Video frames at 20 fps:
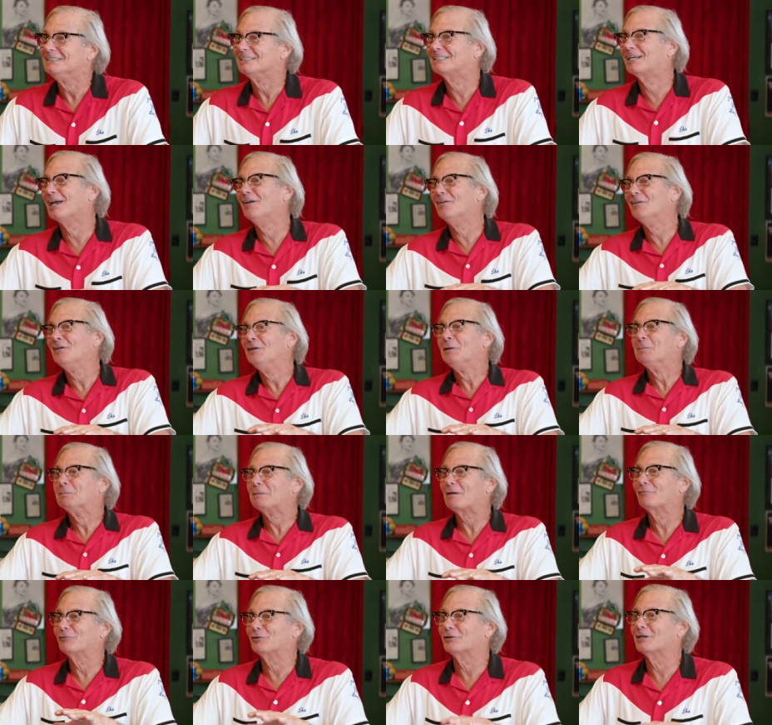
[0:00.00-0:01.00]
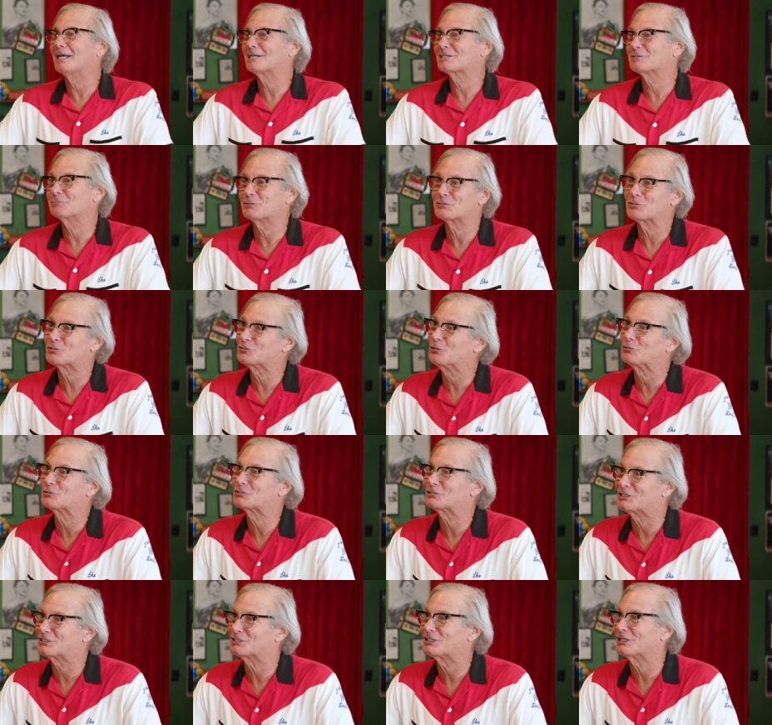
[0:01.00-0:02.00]
So my real lesson was there's no
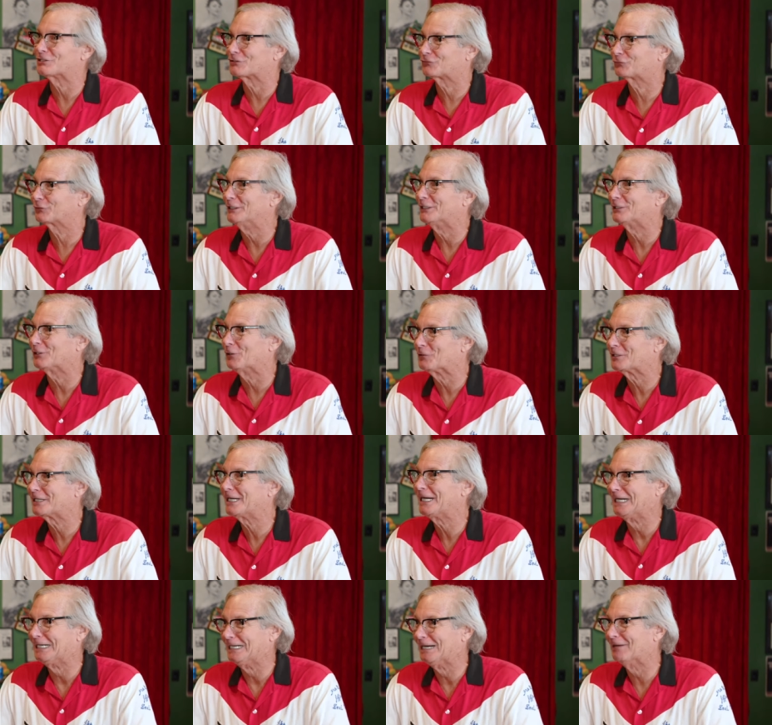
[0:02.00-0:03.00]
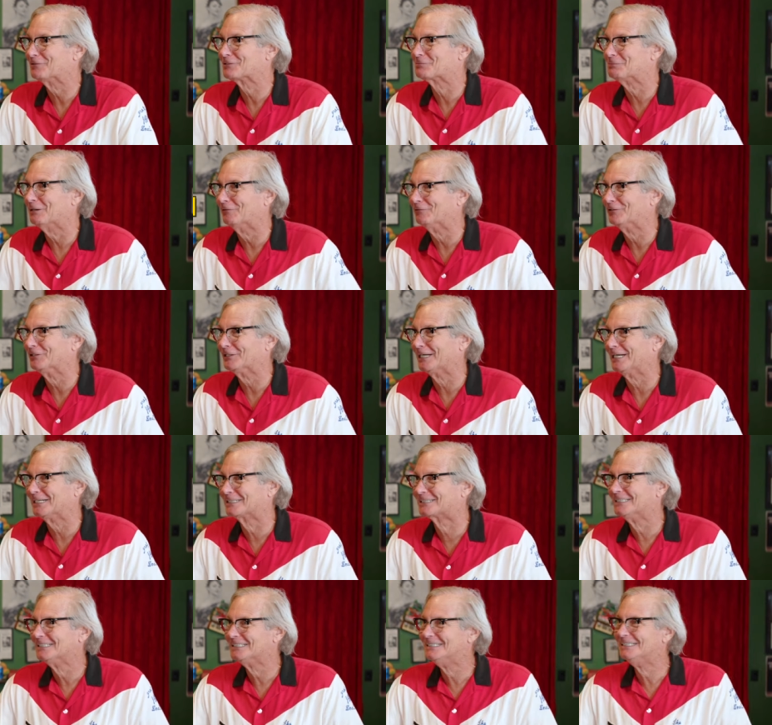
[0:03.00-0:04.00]
such thing as free cocaine. That was my real
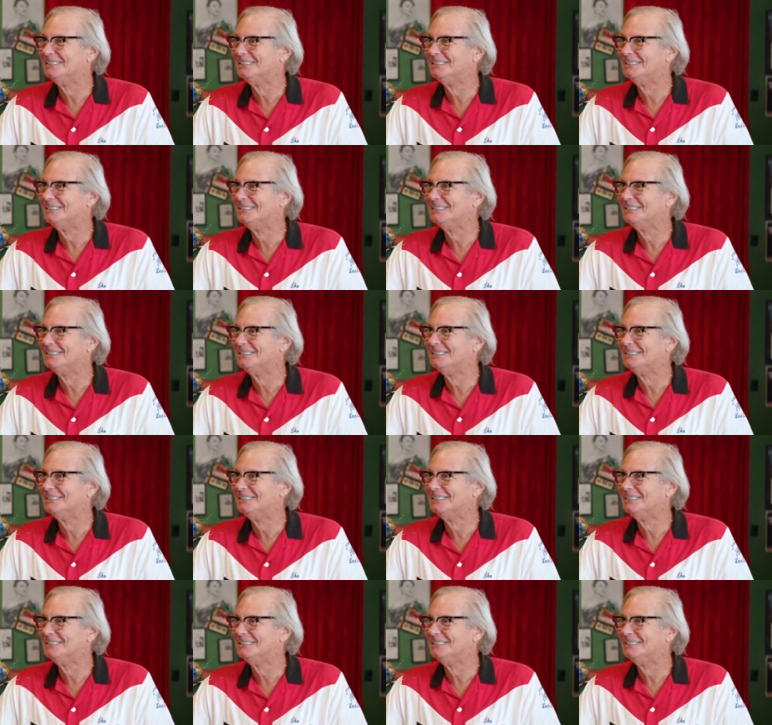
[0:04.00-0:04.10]
lesson.